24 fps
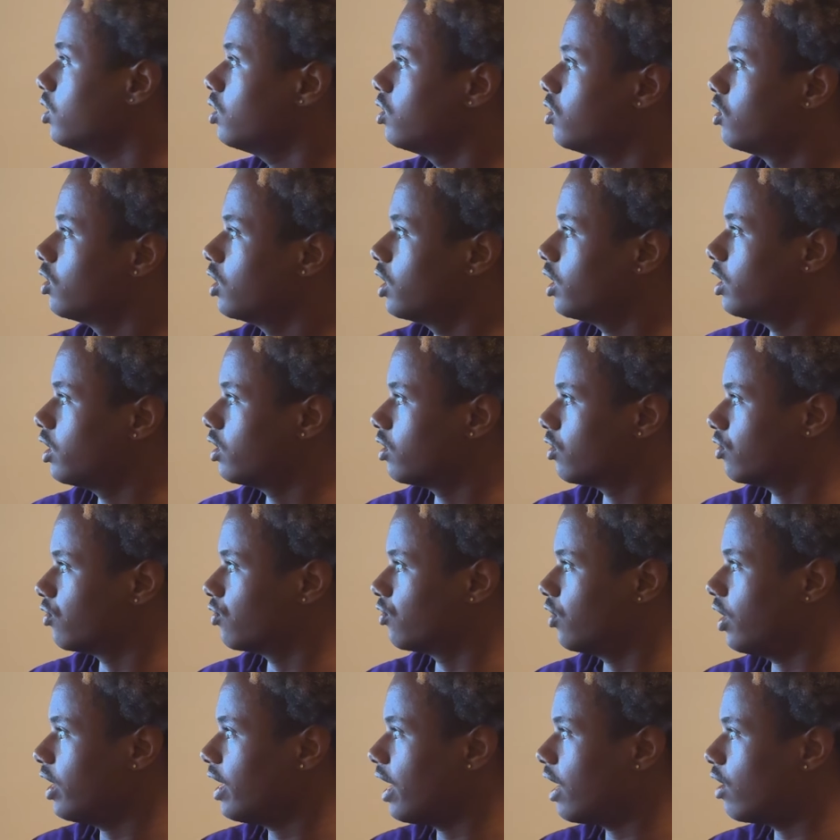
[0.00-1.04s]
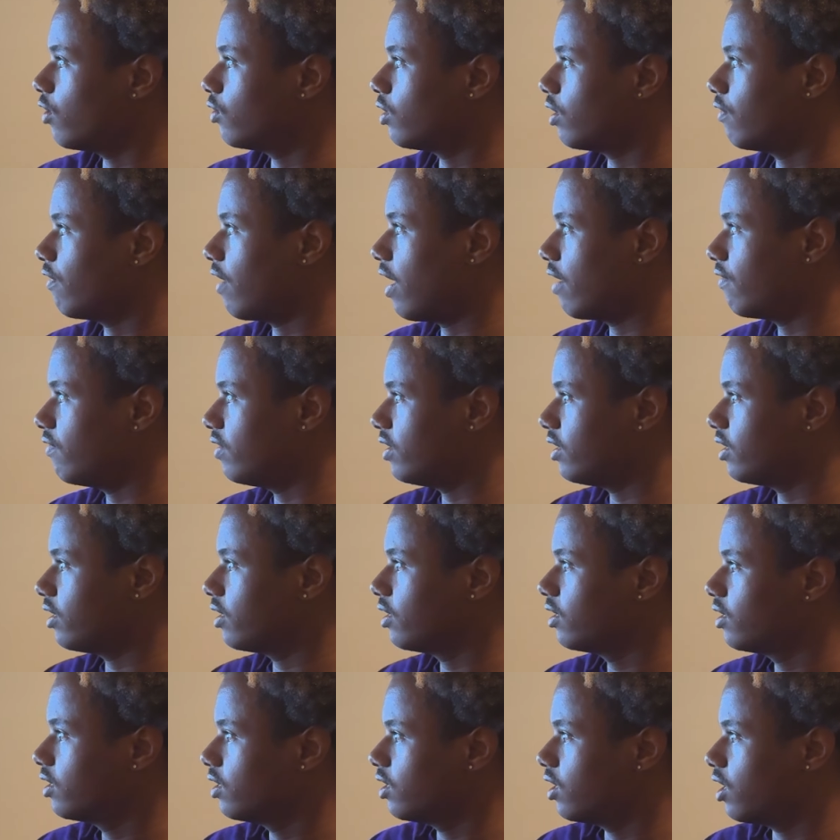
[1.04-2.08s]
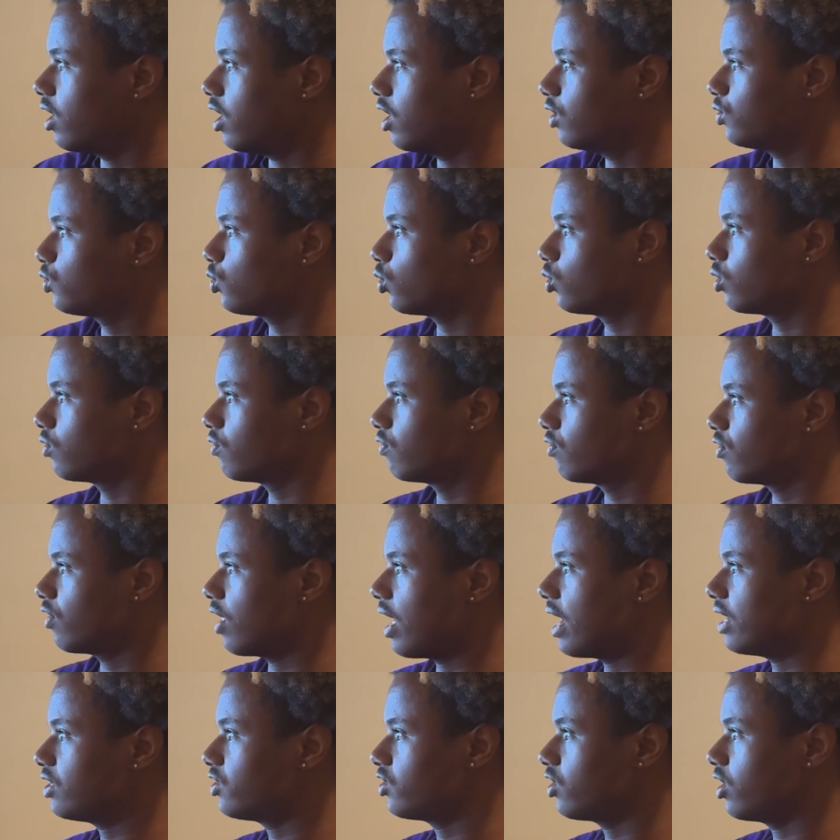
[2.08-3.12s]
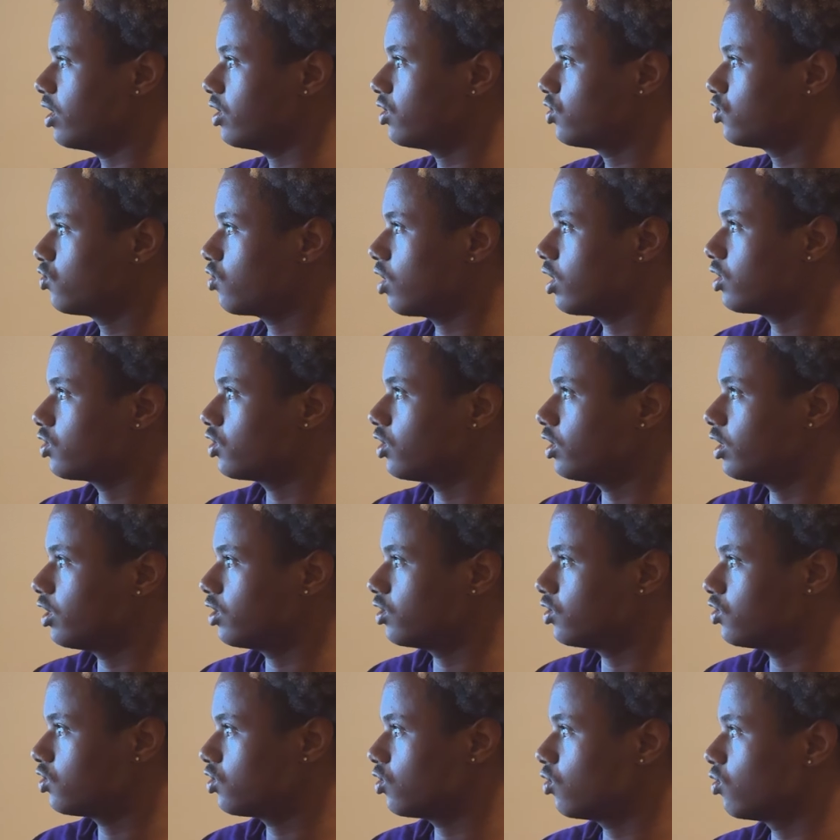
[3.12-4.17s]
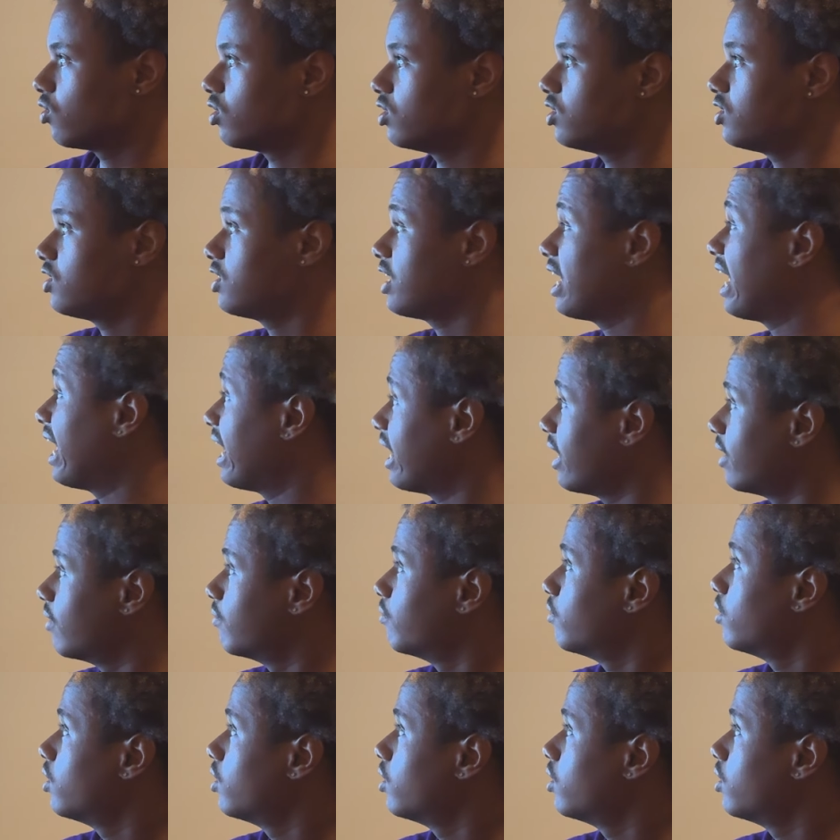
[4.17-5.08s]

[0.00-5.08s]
the layout of having a sort of latch-like structure here is still the same.